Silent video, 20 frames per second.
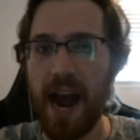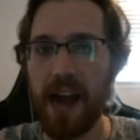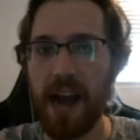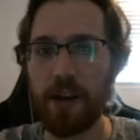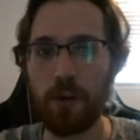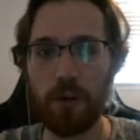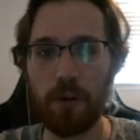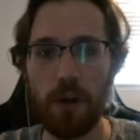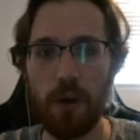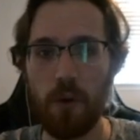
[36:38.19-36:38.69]
I
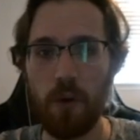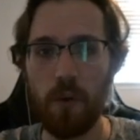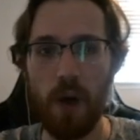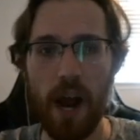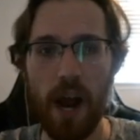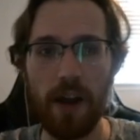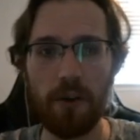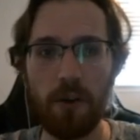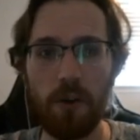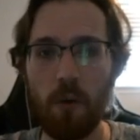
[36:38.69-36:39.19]
don't know
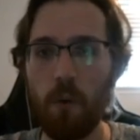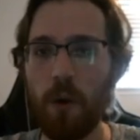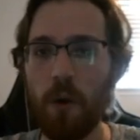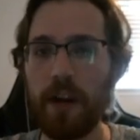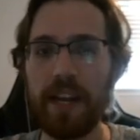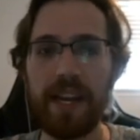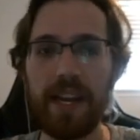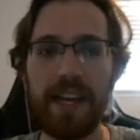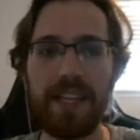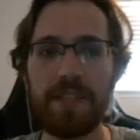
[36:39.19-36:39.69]

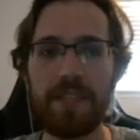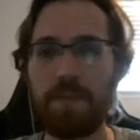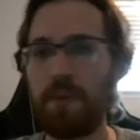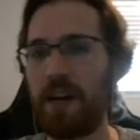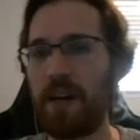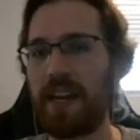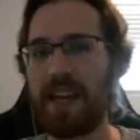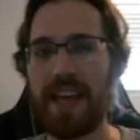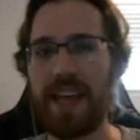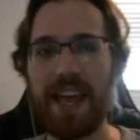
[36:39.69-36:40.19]
what it is,
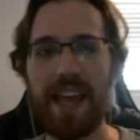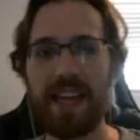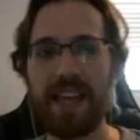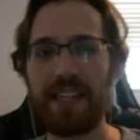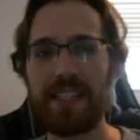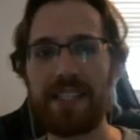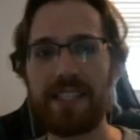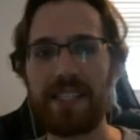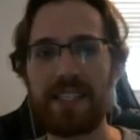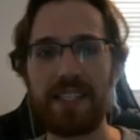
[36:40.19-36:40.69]
but
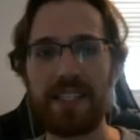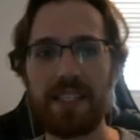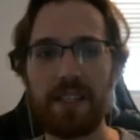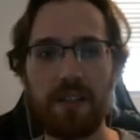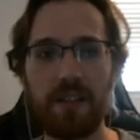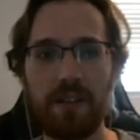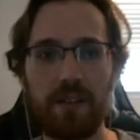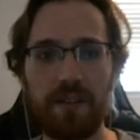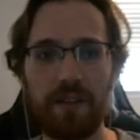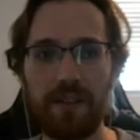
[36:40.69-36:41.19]

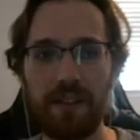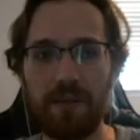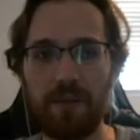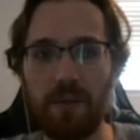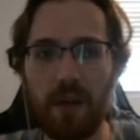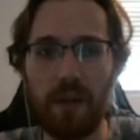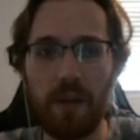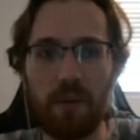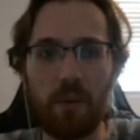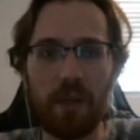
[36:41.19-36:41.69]

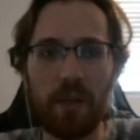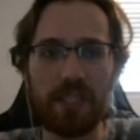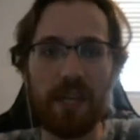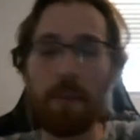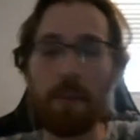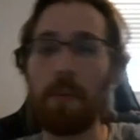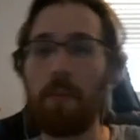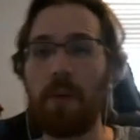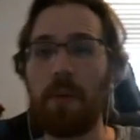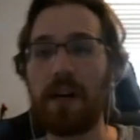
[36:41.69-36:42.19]
what
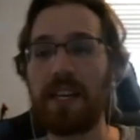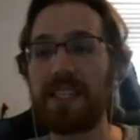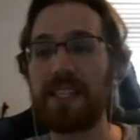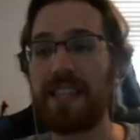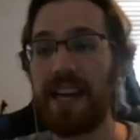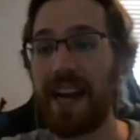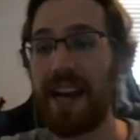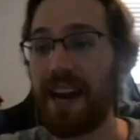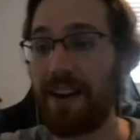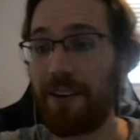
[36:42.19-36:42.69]
type of bug is
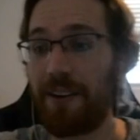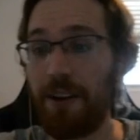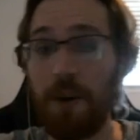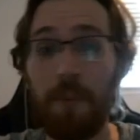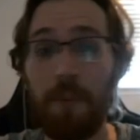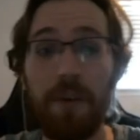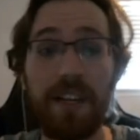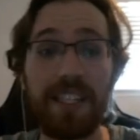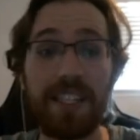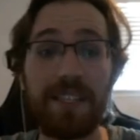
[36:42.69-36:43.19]
that? I don't know,
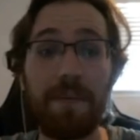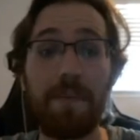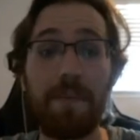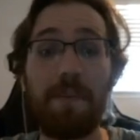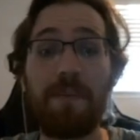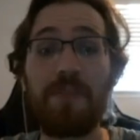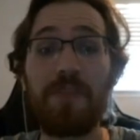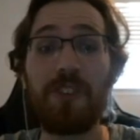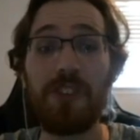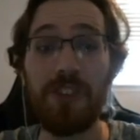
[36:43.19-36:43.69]
but it's
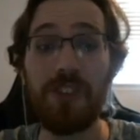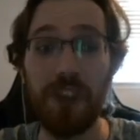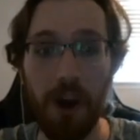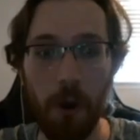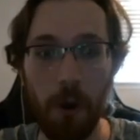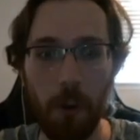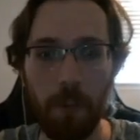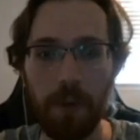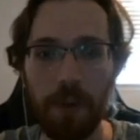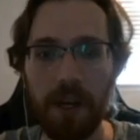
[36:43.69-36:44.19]

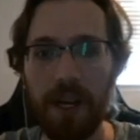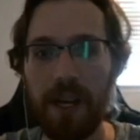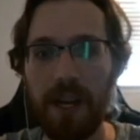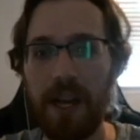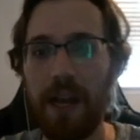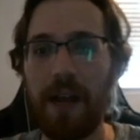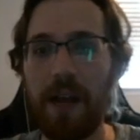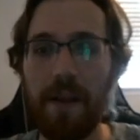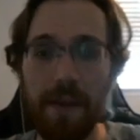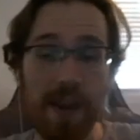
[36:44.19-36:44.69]
dope.
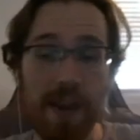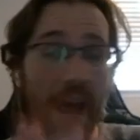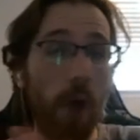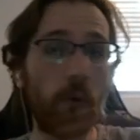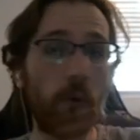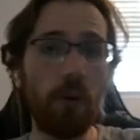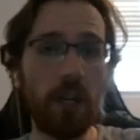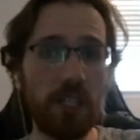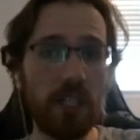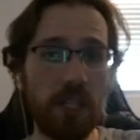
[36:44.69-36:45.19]
Now
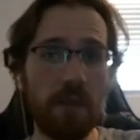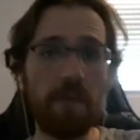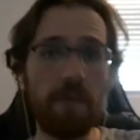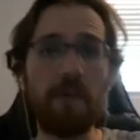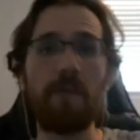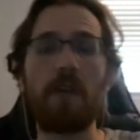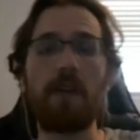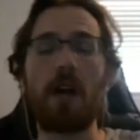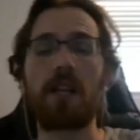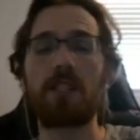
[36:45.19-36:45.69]
we're on to the
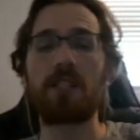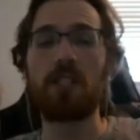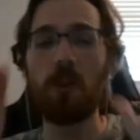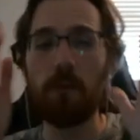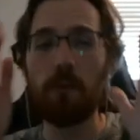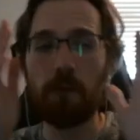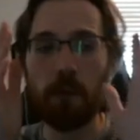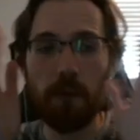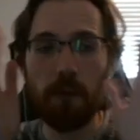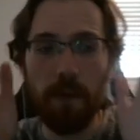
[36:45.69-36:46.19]
Vivians. So
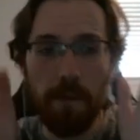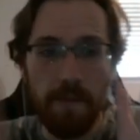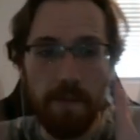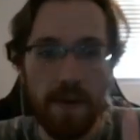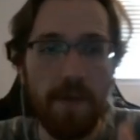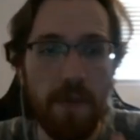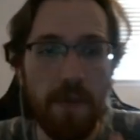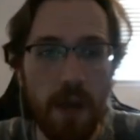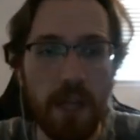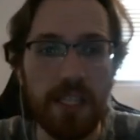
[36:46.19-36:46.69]
for the
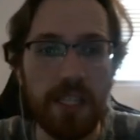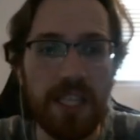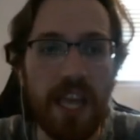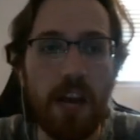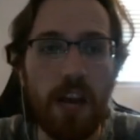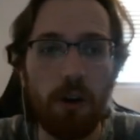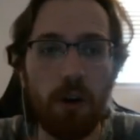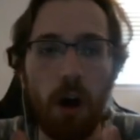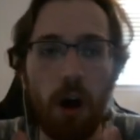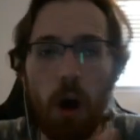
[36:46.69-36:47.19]
Vivians, they
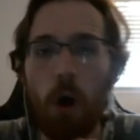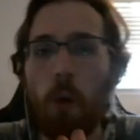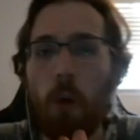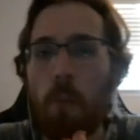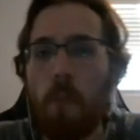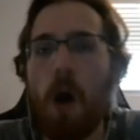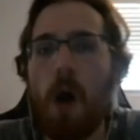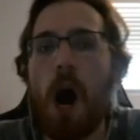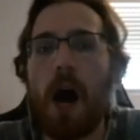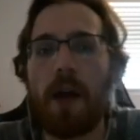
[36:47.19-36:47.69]
are all
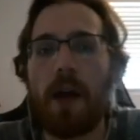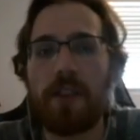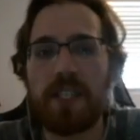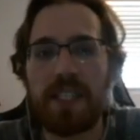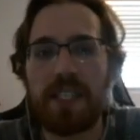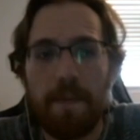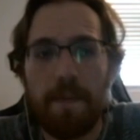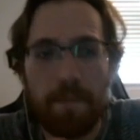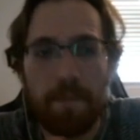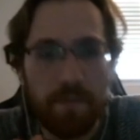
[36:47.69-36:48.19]

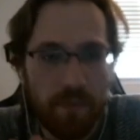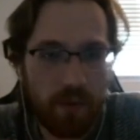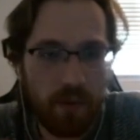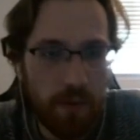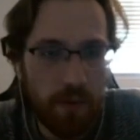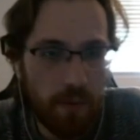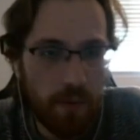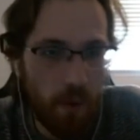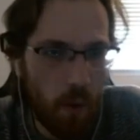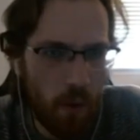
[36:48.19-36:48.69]
moths
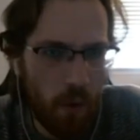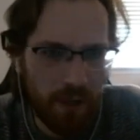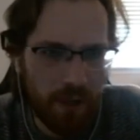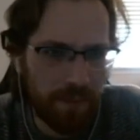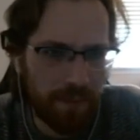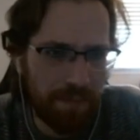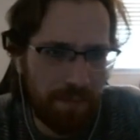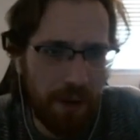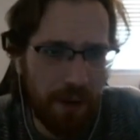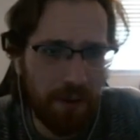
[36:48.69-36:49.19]
or
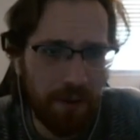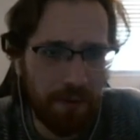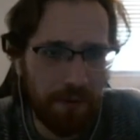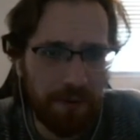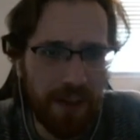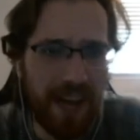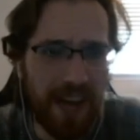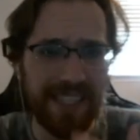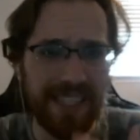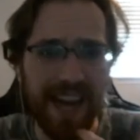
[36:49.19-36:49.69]

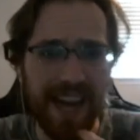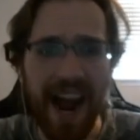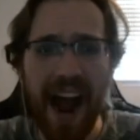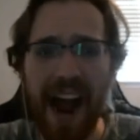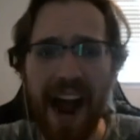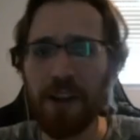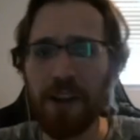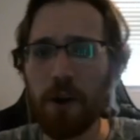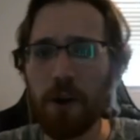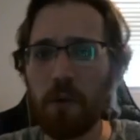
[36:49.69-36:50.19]
butterflies.
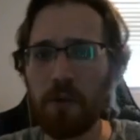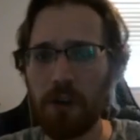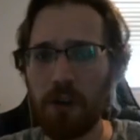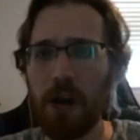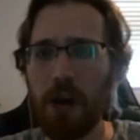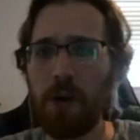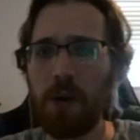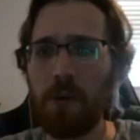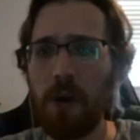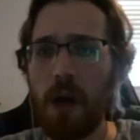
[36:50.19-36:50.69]
I don't
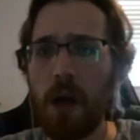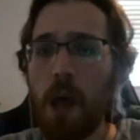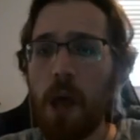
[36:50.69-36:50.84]
know.